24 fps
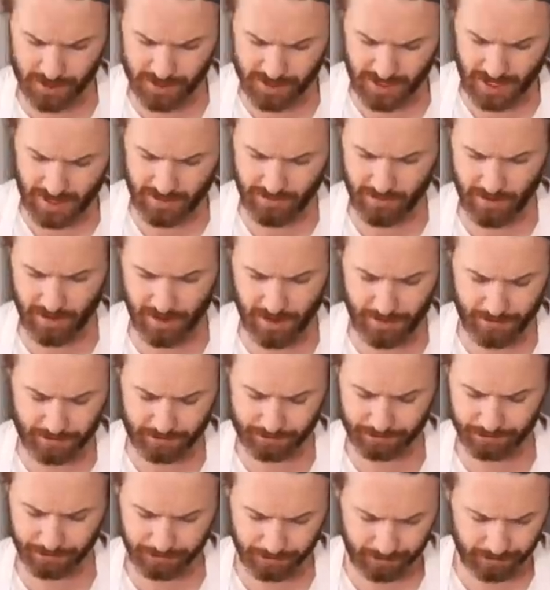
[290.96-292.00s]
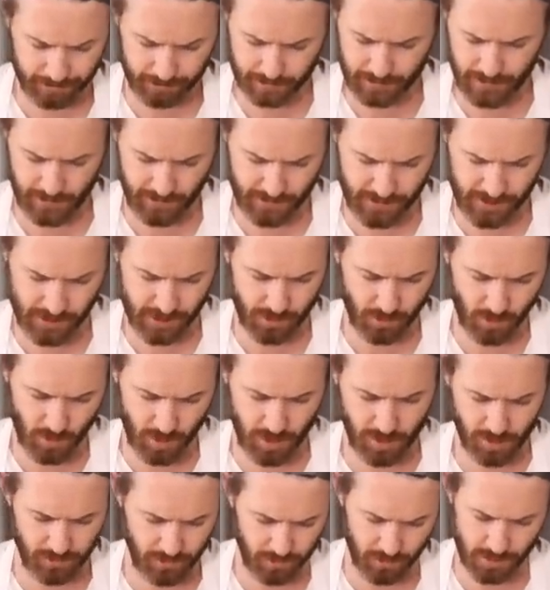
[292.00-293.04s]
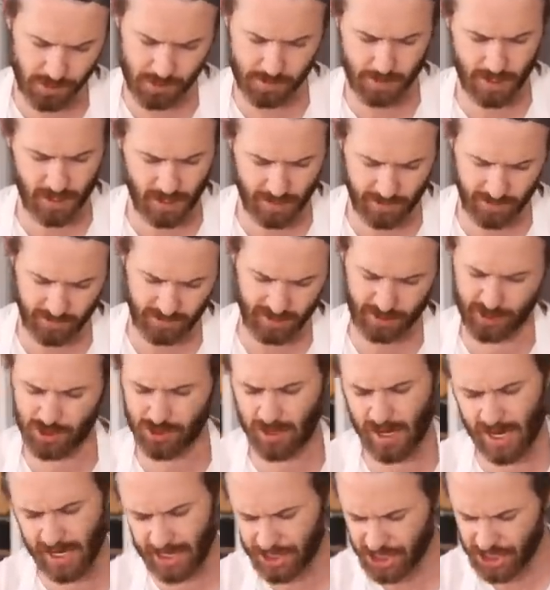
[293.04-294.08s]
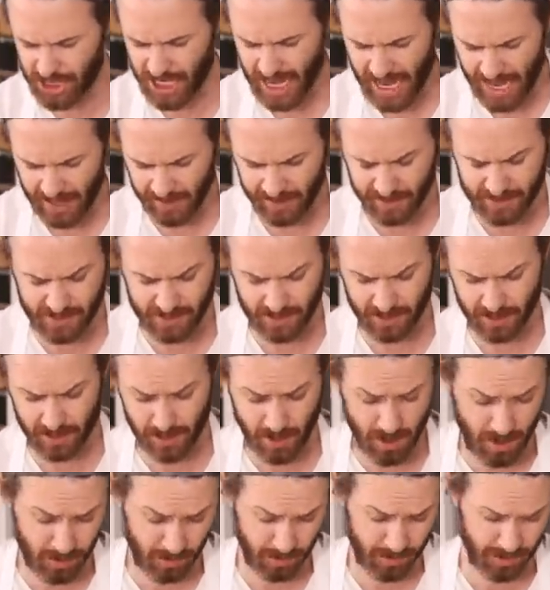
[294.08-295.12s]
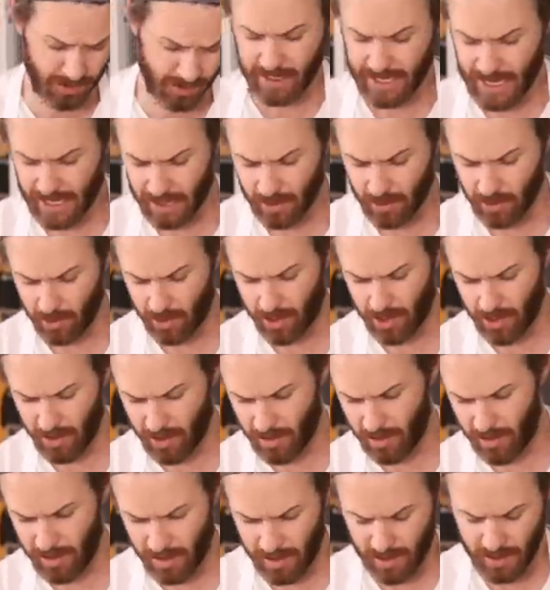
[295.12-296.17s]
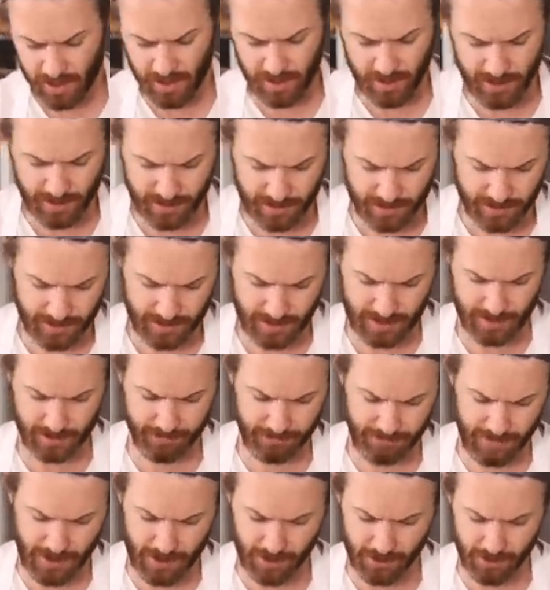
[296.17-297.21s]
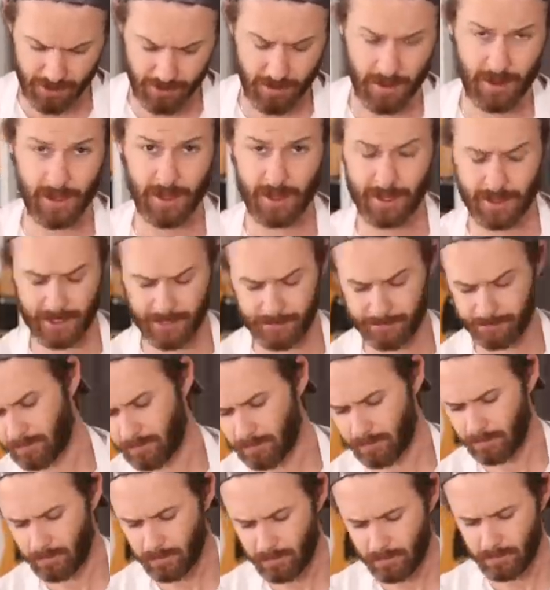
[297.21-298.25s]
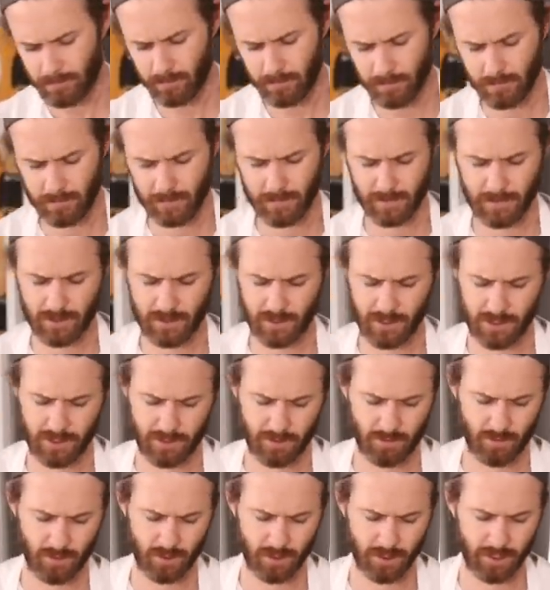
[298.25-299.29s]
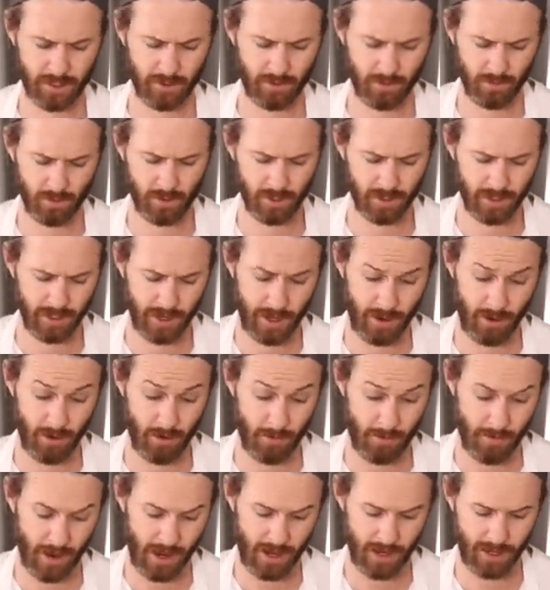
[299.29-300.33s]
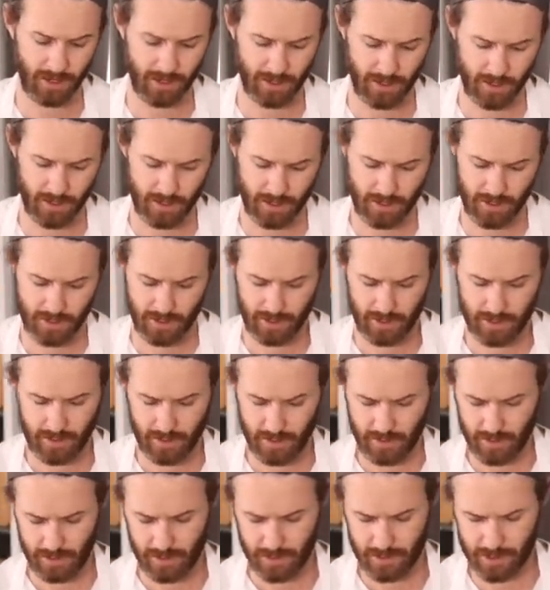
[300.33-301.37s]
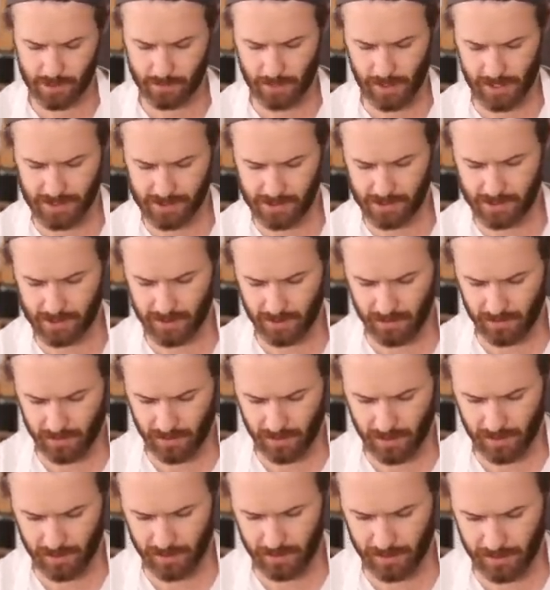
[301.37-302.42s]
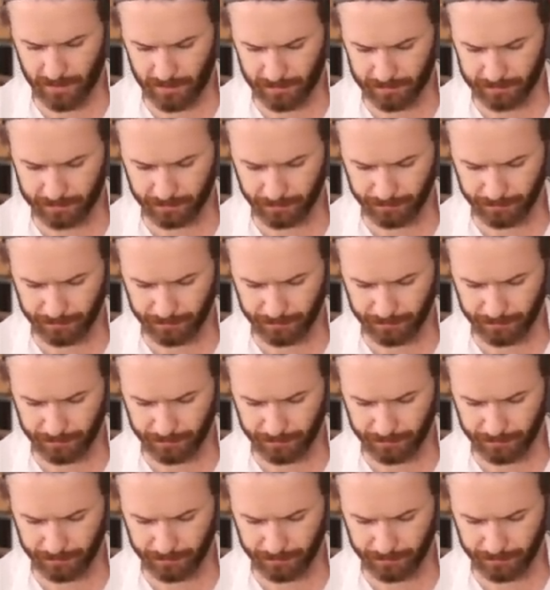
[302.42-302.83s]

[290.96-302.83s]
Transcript: savory. Have such a wonderful smell. They have like dried shallots and garlic, yellow curry, uh, fenugreek, just some really, really aromatic spices going on here.